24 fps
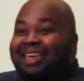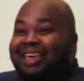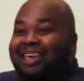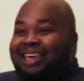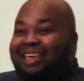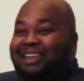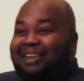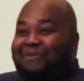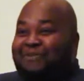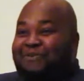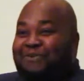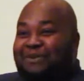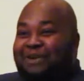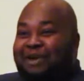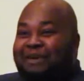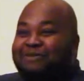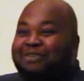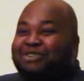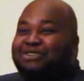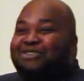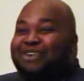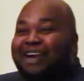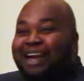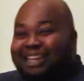And if you
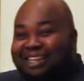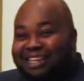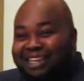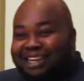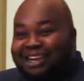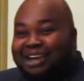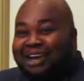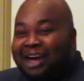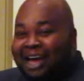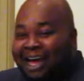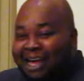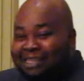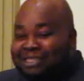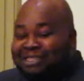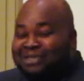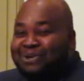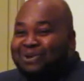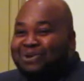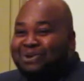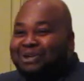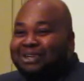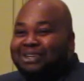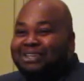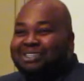ever tried to get high
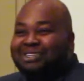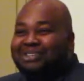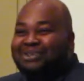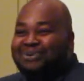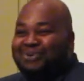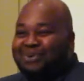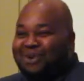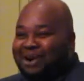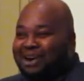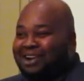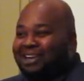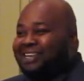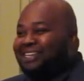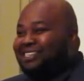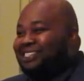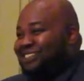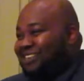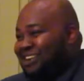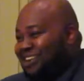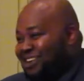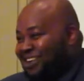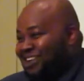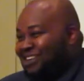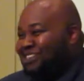schoolers who aren't
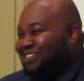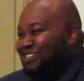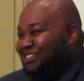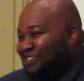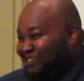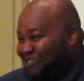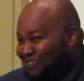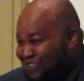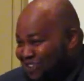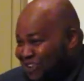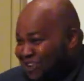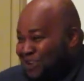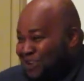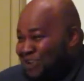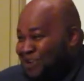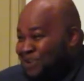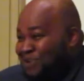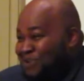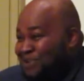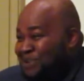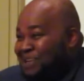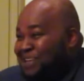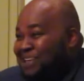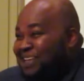into art to
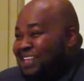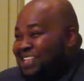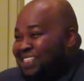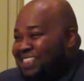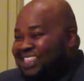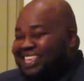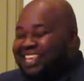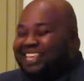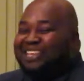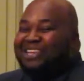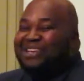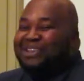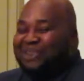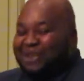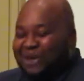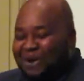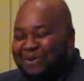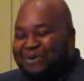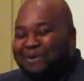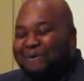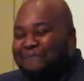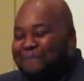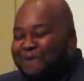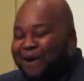draw, then you
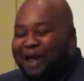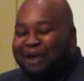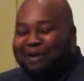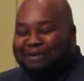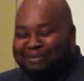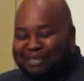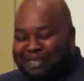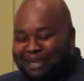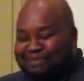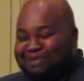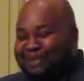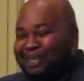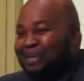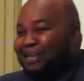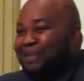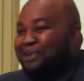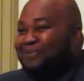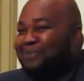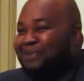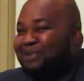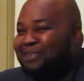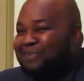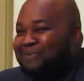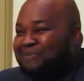know the problems I'm
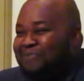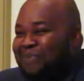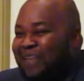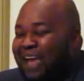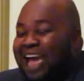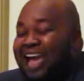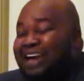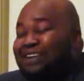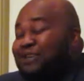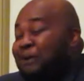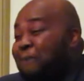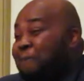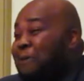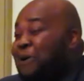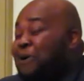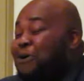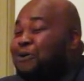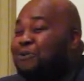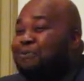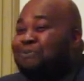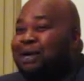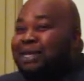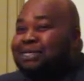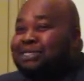dealing with. I actually
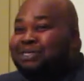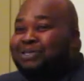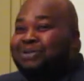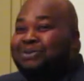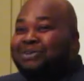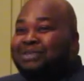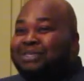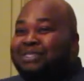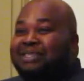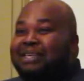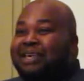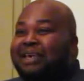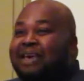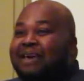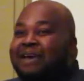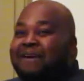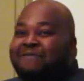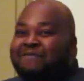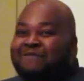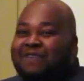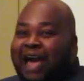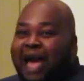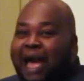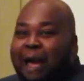polled my students.
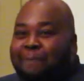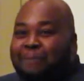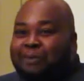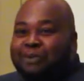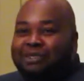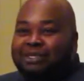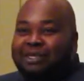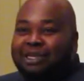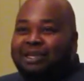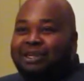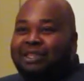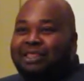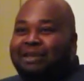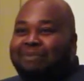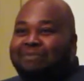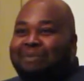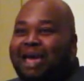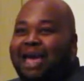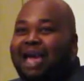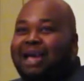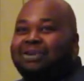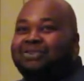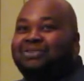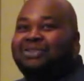5% of them
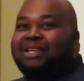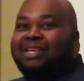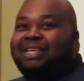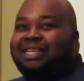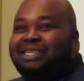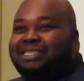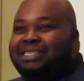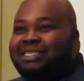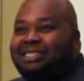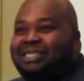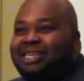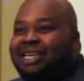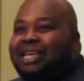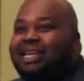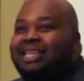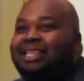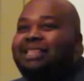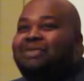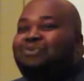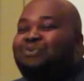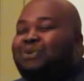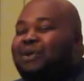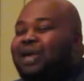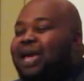actually
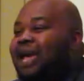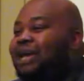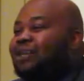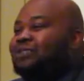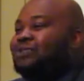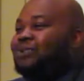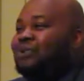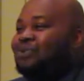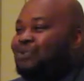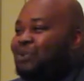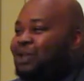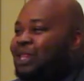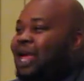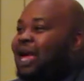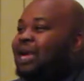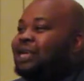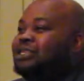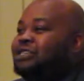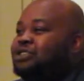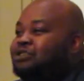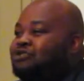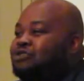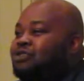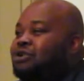said, we like
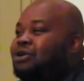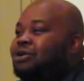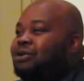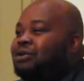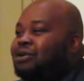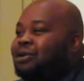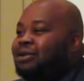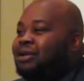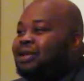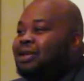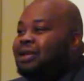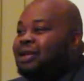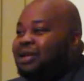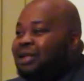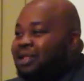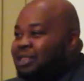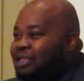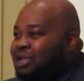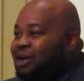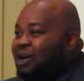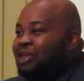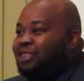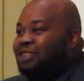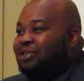to
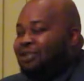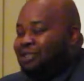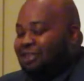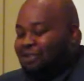draw.